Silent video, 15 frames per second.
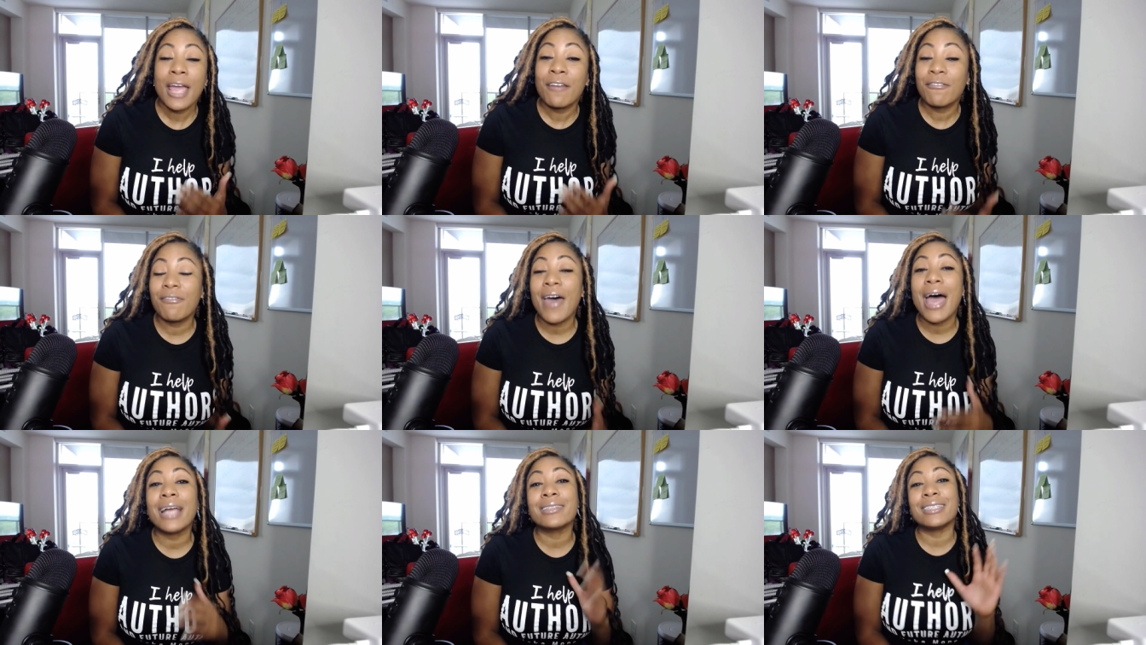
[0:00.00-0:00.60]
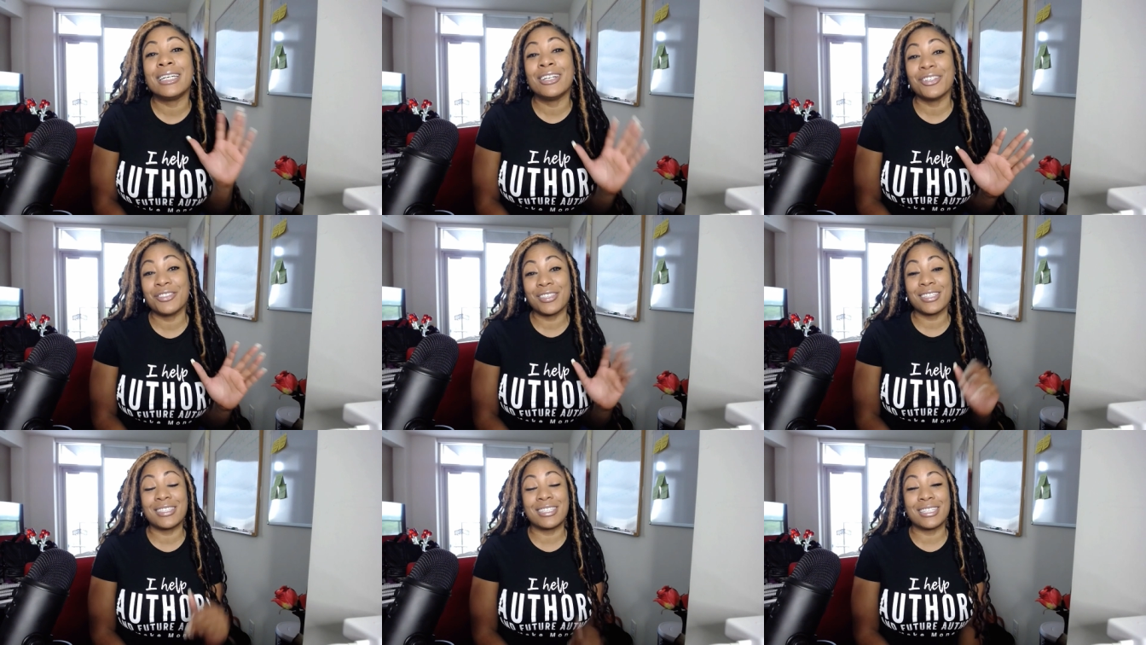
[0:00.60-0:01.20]
In fact,
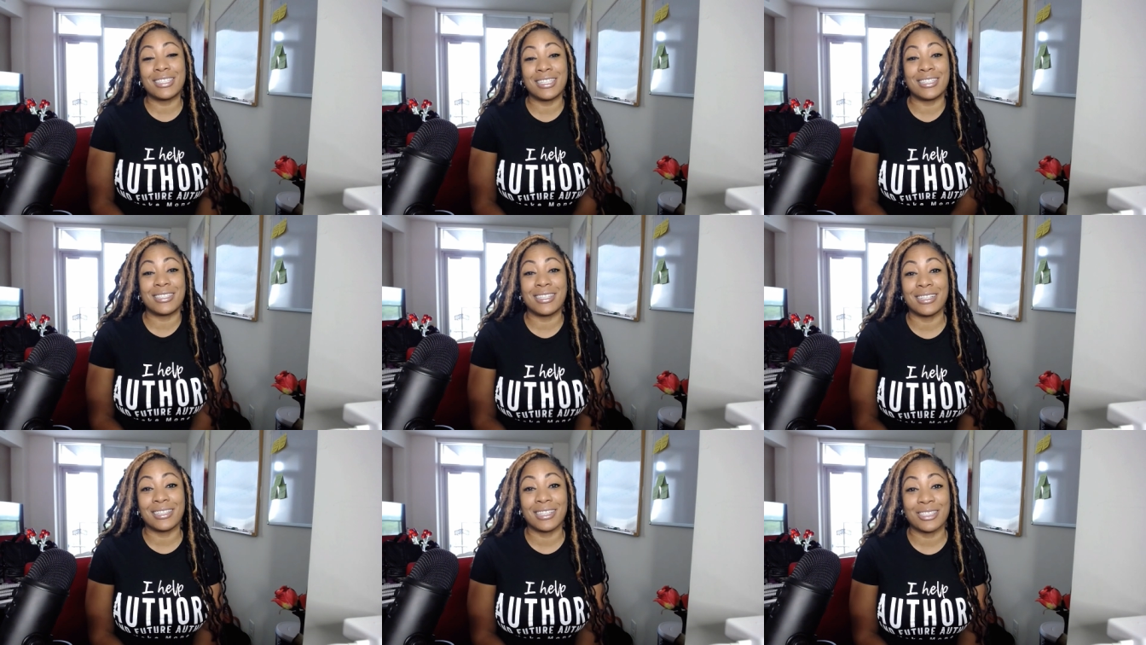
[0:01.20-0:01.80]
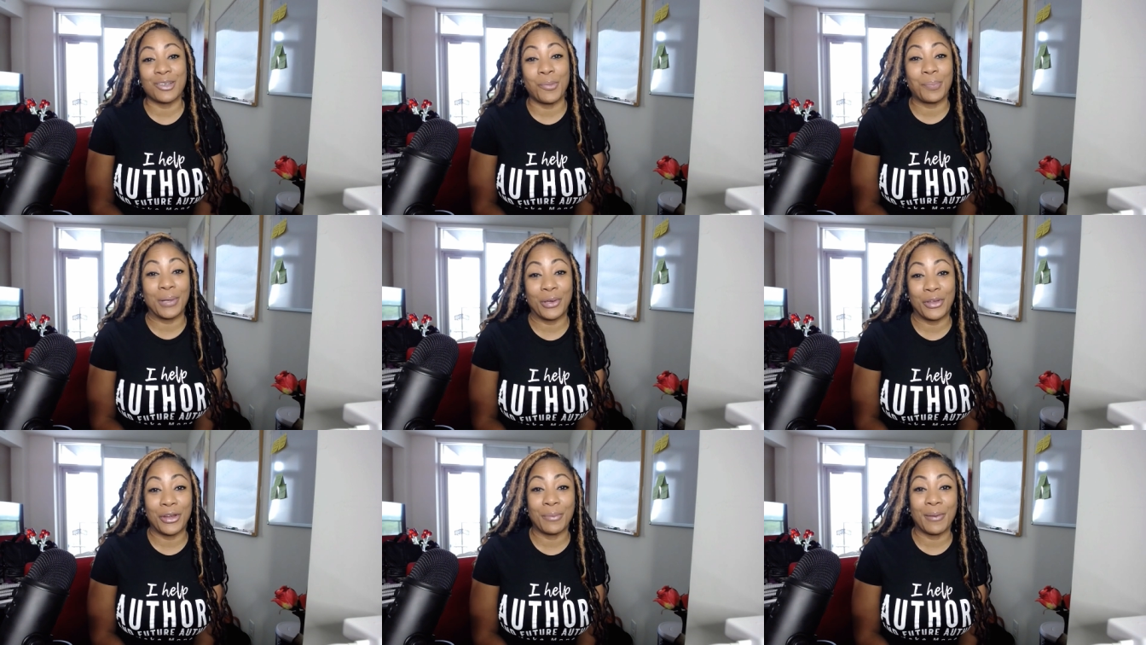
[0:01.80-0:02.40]
here's a statistic that's gonna
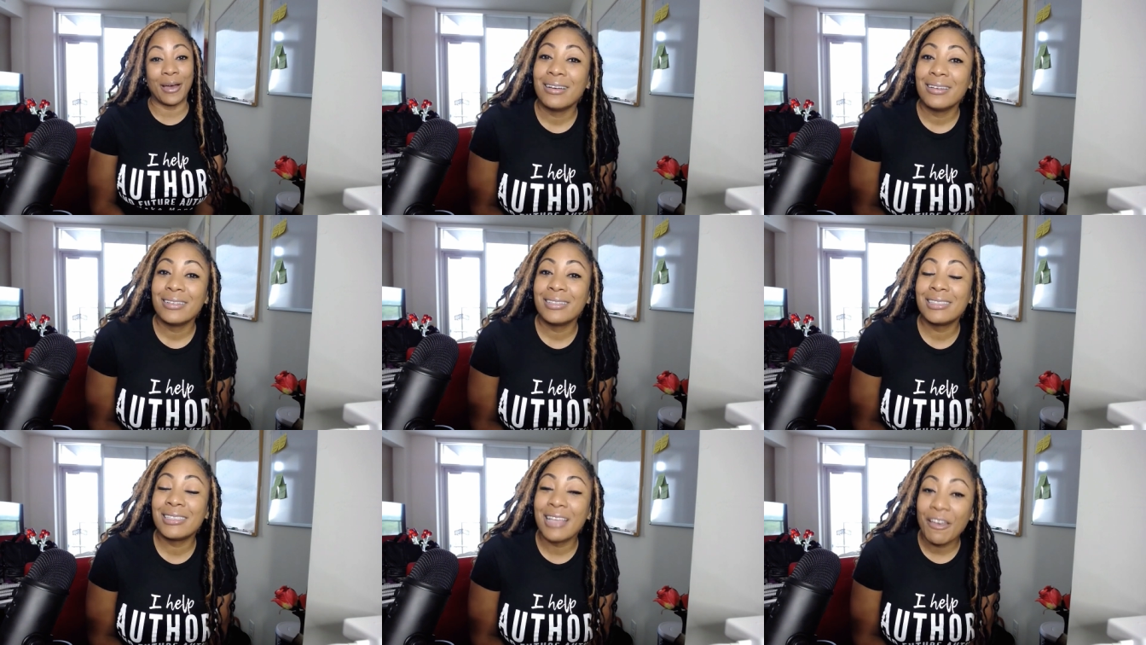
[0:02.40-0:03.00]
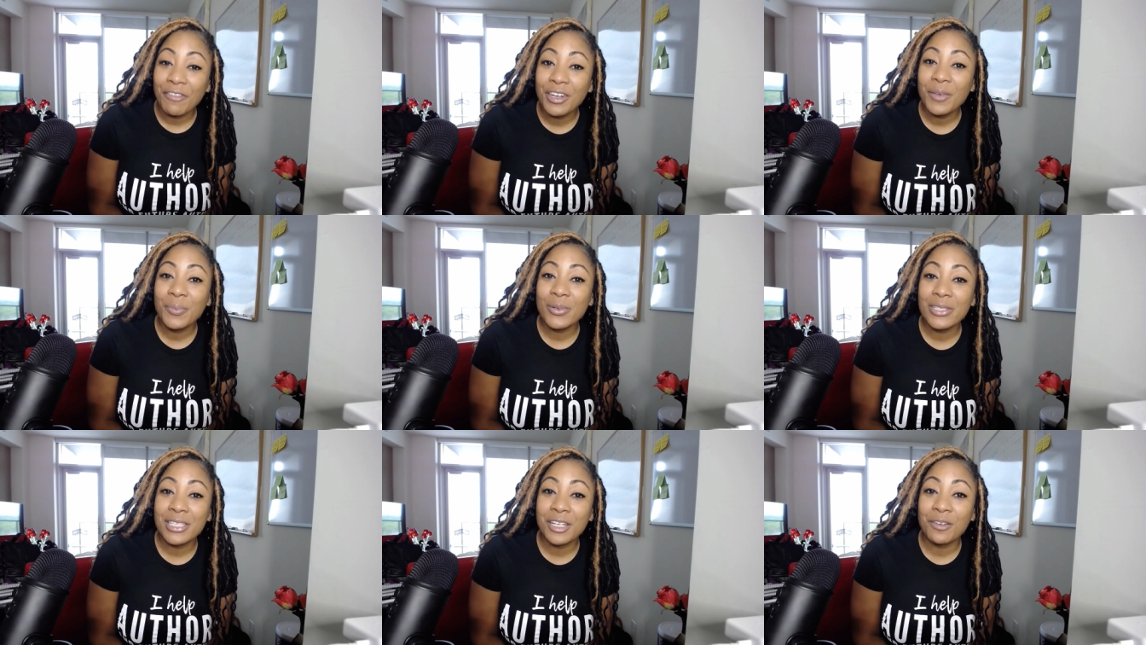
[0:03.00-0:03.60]
blow your mind.
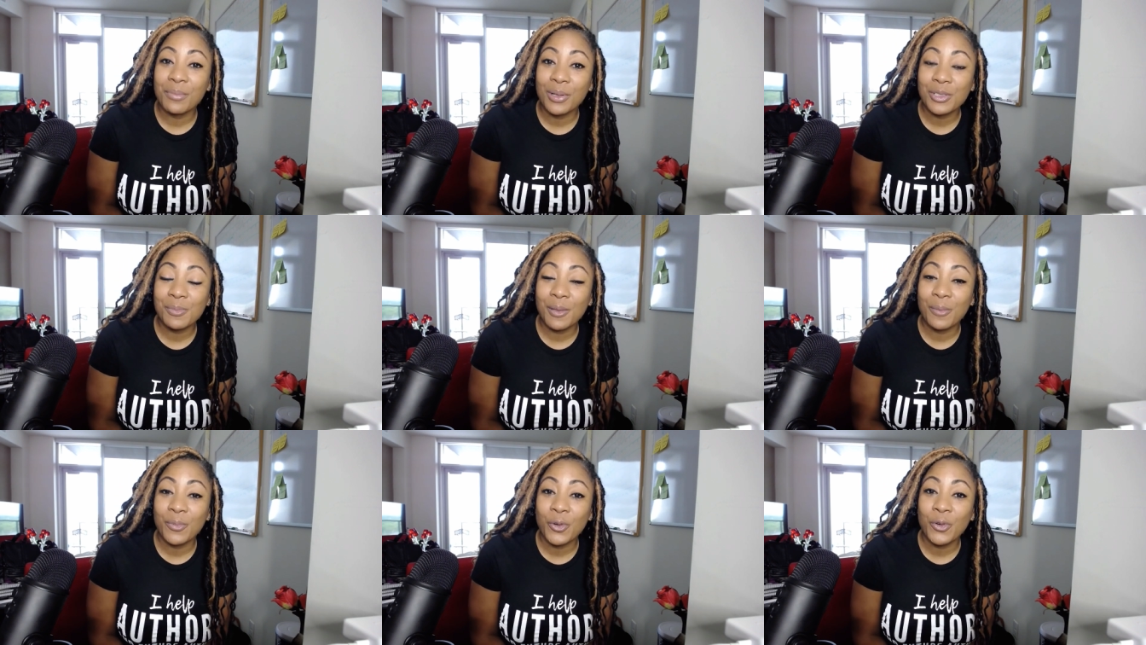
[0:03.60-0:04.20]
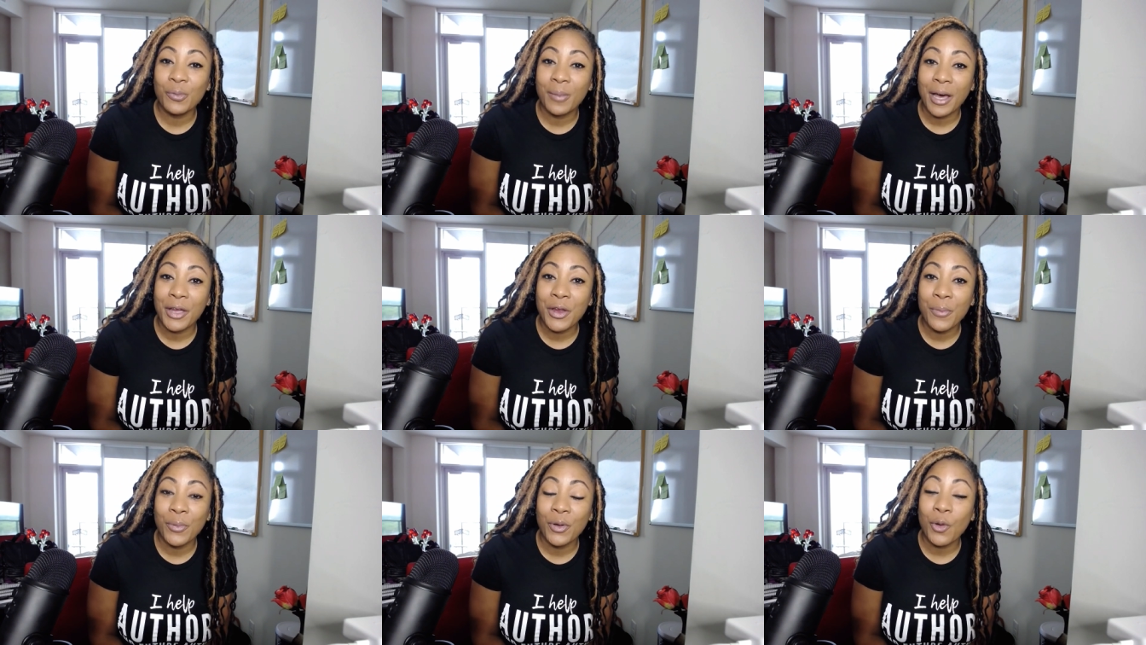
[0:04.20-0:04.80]
70% of most people who buy
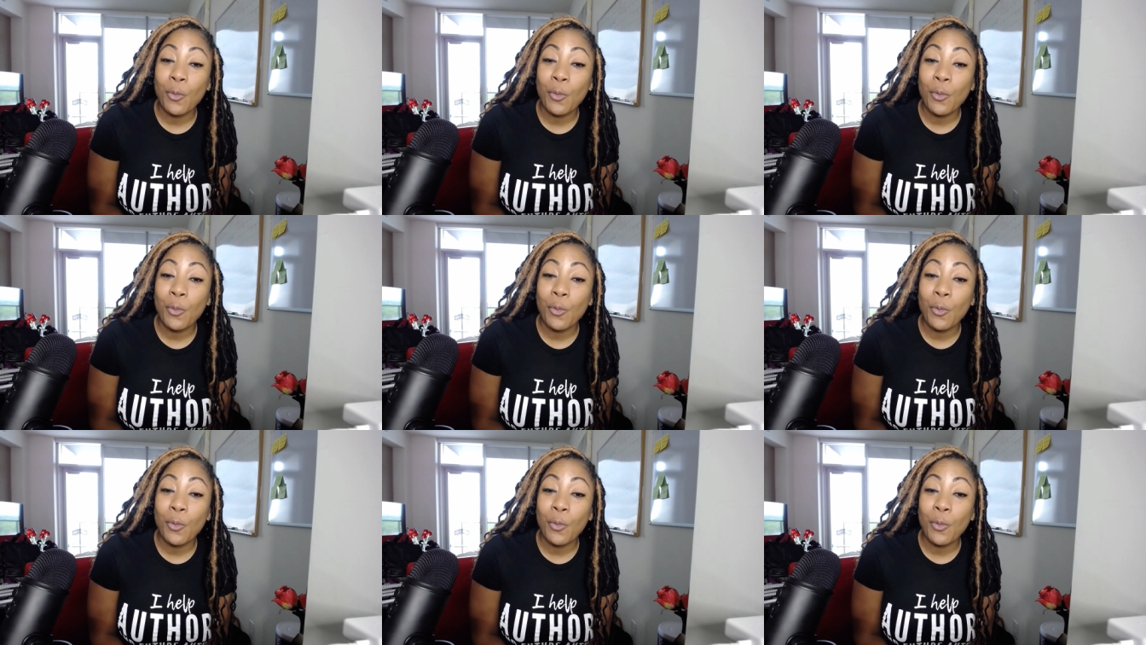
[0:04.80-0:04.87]
your book